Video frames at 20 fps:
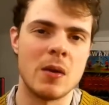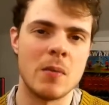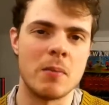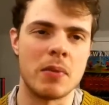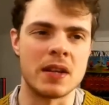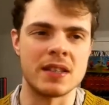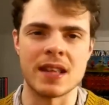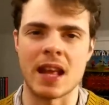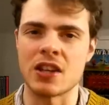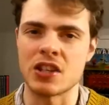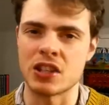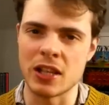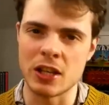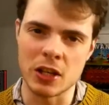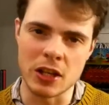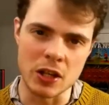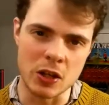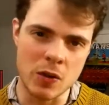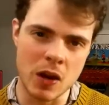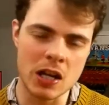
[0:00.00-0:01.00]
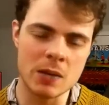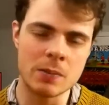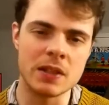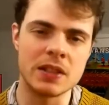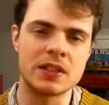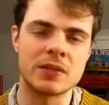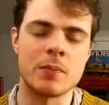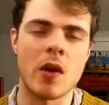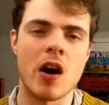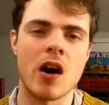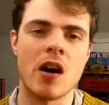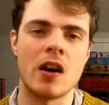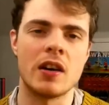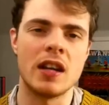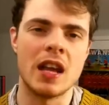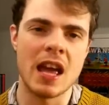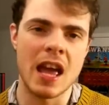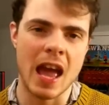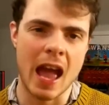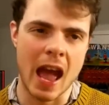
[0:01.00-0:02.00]
but is actually incredibly smart,
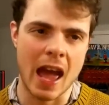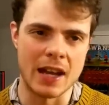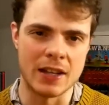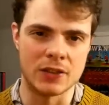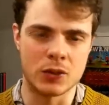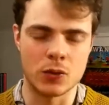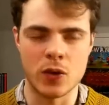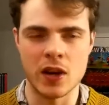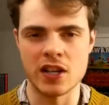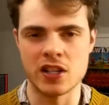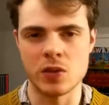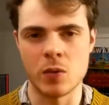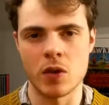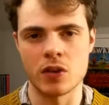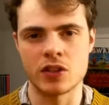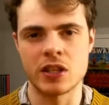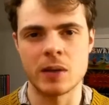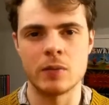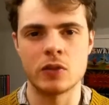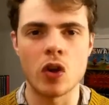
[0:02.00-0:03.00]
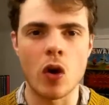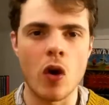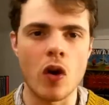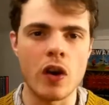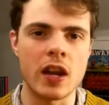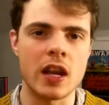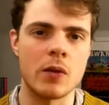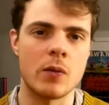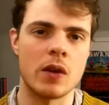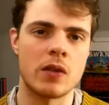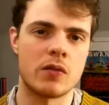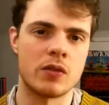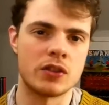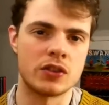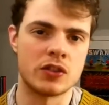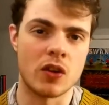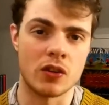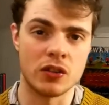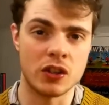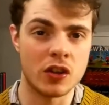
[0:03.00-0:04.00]
and it's great to watch him toying with
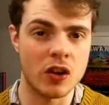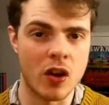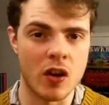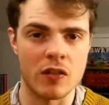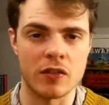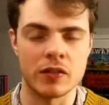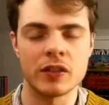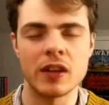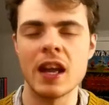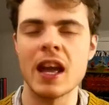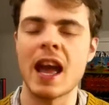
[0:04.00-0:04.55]
Raskolnikov